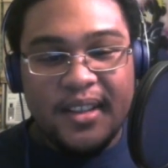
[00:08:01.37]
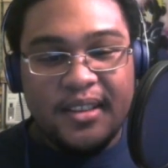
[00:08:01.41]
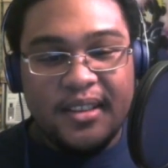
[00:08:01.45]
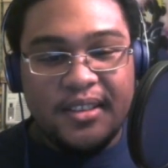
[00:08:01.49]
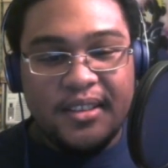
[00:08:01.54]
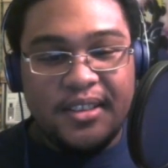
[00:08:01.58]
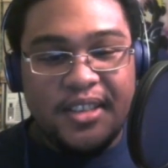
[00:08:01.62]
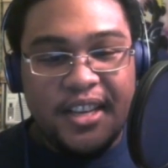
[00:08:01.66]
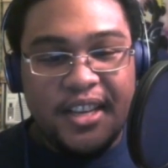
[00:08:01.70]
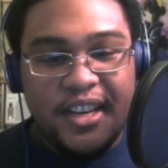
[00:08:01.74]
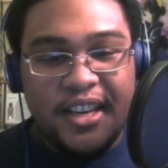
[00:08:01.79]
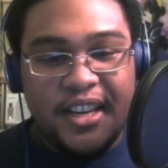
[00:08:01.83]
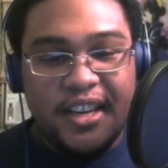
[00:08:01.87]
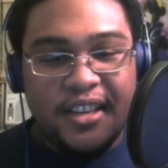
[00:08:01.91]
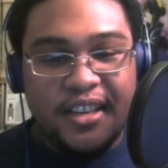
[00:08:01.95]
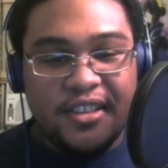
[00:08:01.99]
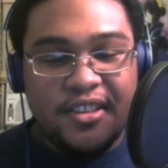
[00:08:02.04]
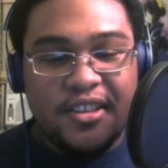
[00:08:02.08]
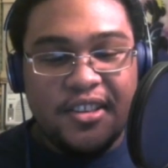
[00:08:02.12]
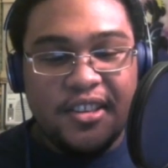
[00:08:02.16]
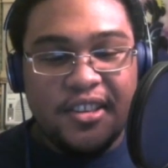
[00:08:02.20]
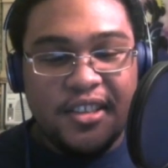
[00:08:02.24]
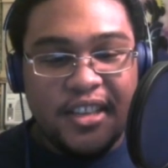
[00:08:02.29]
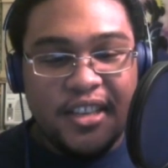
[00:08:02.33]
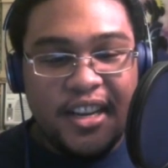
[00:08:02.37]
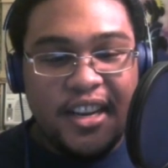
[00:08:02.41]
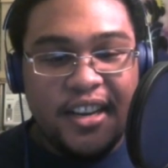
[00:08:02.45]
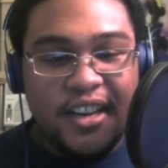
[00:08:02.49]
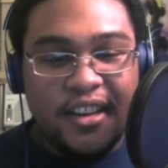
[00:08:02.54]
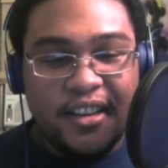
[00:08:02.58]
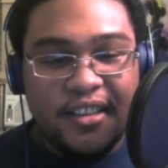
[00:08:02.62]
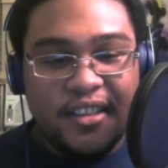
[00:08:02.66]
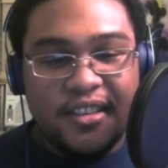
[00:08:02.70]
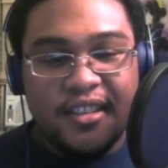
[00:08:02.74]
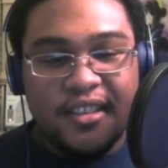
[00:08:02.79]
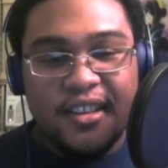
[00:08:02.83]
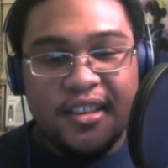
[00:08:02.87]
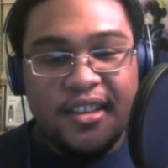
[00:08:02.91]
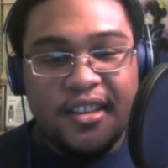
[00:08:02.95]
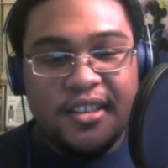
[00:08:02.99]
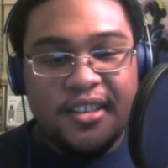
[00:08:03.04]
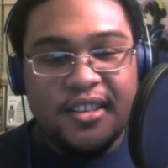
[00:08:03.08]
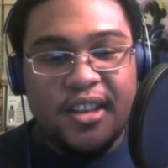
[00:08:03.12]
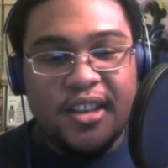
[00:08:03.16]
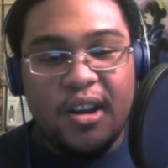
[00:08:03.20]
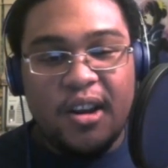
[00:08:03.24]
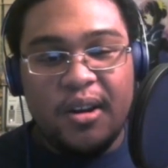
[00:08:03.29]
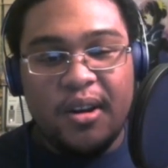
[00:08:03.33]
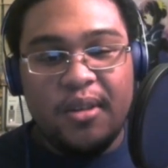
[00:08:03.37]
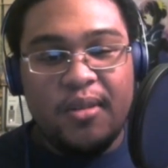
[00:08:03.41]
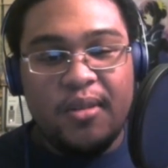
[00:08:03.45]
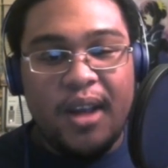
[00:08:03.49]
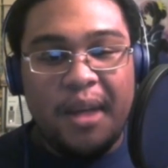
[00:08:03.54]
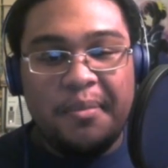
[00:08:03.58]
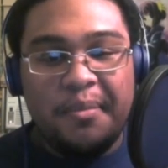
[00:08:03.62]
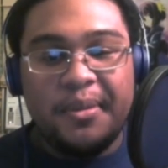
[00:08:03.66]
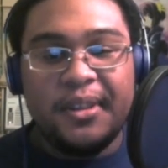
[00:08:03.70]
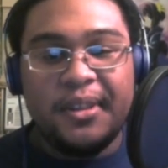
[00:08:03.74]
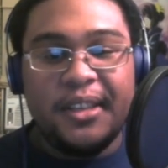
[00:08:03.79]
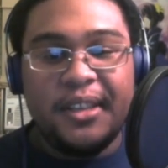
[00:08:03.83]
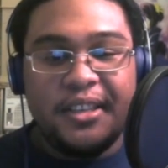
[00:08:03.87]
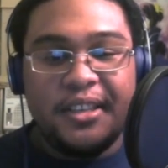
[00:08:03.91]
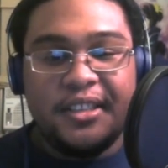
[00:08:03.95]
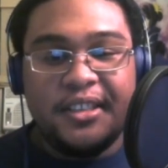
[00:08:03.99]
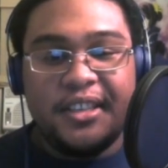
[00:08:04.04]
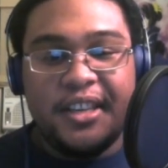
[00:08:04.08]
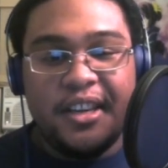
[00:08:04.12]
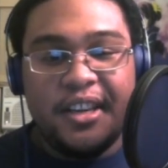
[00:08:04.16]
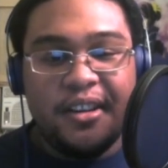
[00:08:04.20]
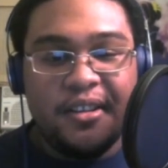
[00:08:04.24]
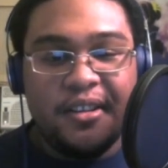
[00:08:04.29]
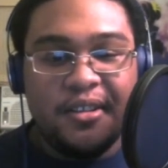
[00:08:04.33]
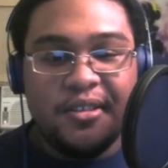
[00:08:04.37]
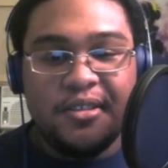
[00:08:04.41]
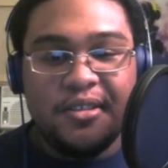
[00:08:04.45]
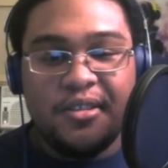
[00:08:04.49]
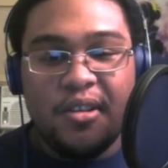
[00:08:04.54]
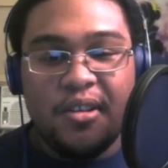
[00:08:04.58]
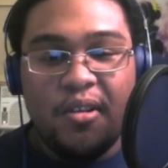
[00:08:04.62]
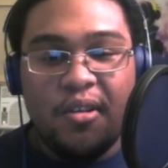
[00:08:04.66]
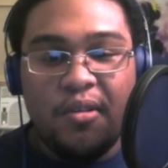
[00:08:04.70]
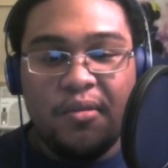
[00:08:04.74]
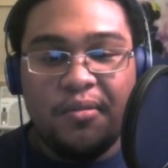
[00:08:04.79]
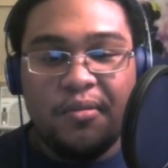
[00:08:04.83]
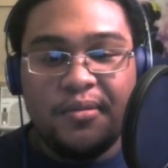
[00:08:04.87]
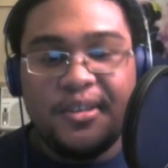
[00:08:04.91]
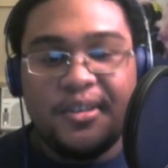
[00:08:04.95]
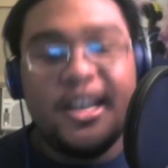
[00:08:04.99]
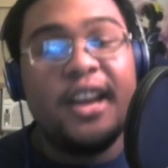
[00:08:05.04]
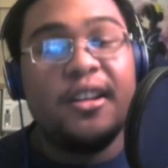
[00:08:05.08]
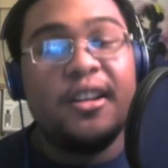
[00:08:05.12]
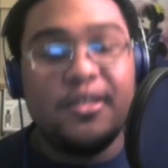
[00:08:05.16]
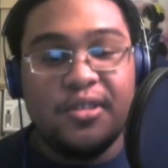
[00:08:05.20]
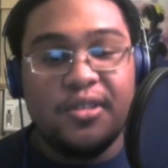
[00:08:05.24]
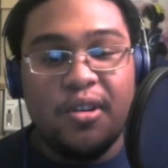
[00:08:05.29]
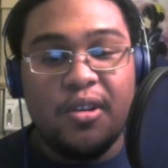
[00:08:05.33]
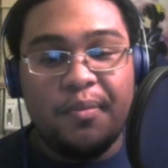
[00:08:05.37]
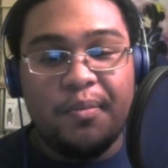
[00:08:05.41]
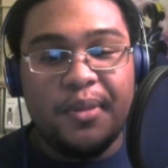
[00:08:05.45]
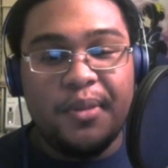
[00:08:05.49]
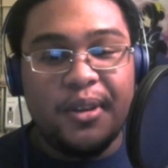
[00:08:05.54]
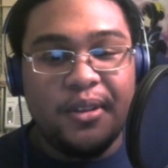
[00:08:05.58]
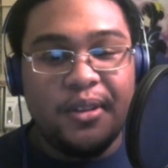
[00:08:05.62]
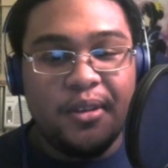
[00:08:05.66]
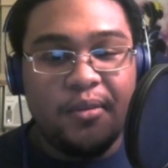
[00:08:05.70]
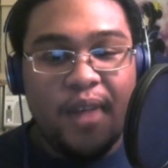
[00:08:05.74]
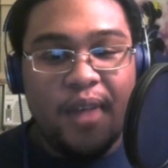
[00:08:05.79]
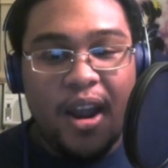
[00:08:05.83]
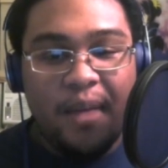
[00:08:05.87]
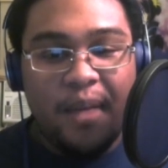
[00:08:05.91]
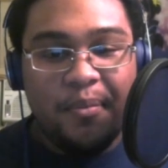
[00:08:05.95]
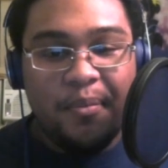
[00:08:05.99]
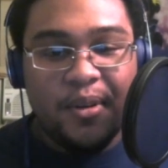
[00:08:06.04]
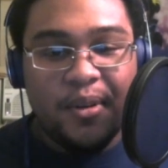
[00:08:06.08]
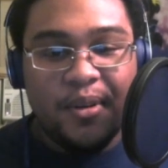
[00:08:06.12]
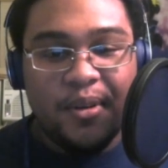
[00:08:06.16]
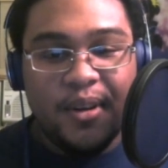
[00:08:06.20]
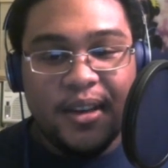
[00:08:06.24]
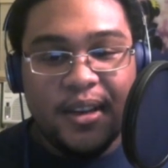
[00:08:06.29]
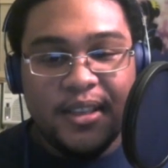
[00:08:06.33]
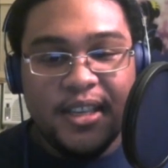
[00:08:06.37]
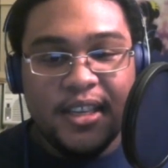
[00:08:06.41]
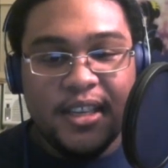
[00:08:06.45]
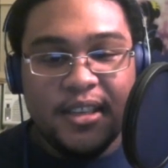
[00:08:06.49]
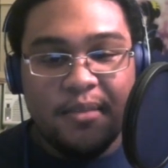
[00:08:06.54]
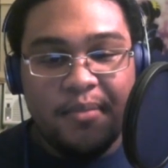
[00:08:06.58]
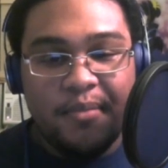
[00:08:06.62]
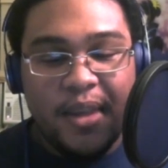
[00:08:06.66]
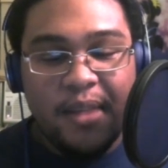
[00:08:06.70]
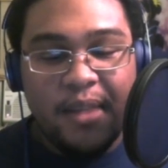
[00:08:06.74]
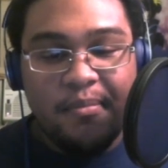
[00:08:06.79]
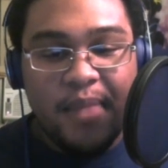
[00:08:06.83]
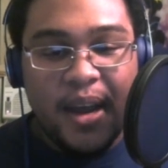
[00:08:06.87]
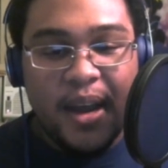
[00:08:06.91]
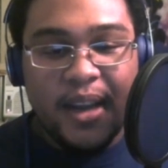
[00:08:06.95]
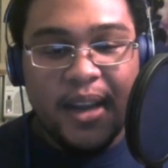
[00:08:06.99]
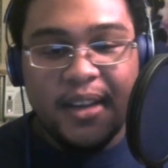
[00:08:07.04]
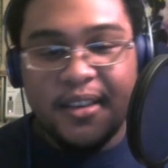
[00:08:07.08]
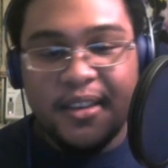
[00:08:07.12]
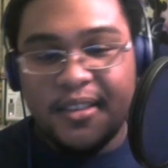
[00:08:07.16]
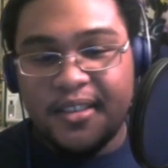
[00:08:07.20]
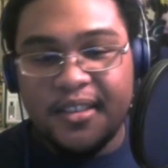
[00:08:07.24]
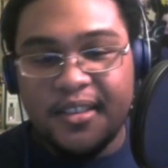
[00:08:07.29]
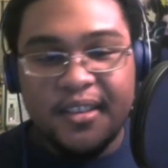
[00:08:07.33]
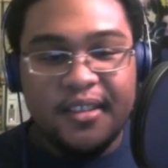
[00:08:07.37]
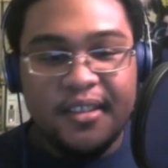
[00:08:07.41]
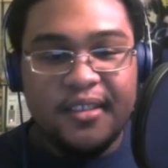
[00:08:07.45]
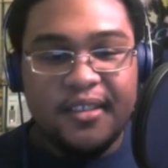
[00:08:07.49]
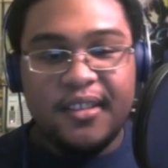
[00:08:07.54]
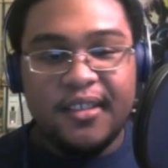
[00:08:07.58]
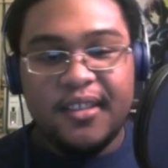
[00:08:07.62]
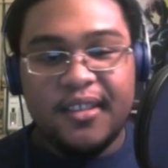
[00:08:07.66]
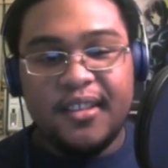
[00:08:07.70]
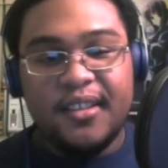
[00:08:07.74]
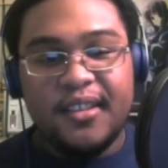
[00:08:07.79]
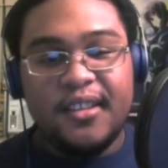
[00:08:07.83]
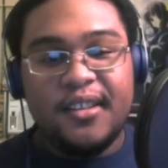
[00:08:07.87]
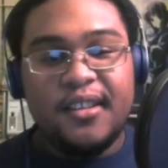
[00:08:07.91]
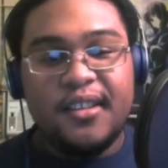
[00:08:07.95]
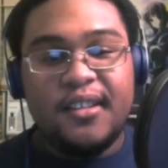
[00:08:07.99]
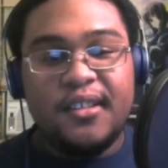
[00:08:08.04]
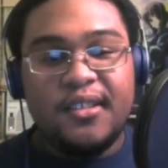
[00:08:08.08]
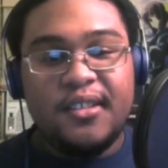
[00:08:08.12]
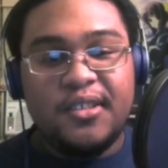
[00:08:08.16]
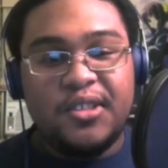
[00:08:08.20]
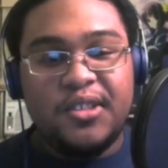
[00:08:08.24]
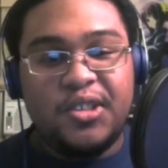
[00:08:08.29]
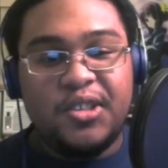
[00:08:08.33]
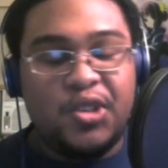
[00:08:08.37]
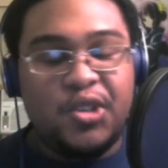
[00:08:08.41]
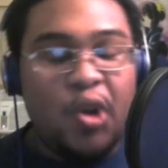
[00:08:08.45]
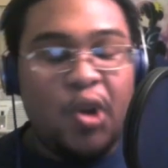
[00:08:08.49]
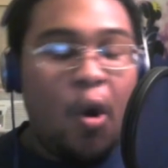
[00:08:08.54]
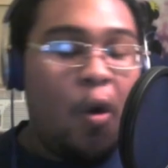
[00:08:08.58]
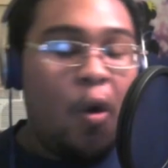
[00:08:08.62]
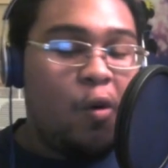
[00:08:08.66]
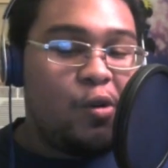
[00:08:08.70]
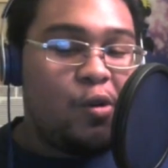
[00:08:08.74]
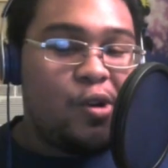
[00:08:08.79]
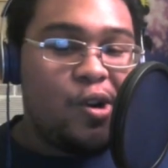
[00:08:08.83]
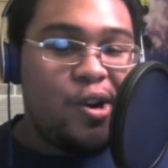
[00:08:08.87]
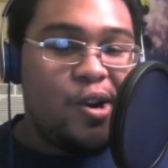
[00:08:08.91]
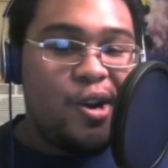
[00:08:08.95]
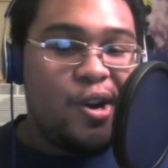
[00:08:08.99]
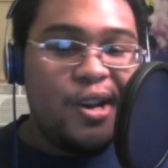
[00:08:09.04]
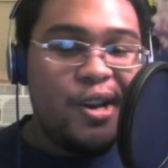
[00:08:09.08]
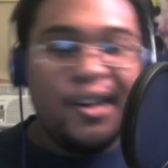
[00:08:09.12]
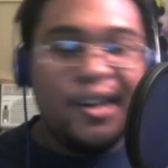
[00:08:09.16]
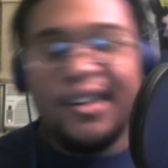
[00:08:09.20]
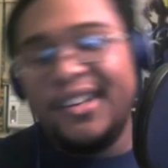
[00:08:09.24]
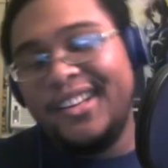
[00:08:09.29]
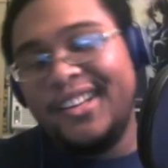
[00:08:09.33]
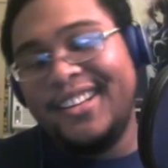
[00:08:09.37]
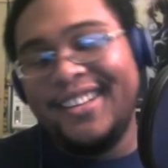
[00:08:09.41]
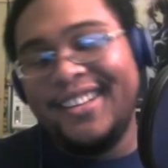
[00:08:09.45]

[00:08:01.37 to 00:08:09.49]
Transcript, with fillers: Geez, just eat it. Sayori rapidly tears open the wrapper and takes a big bite. So good!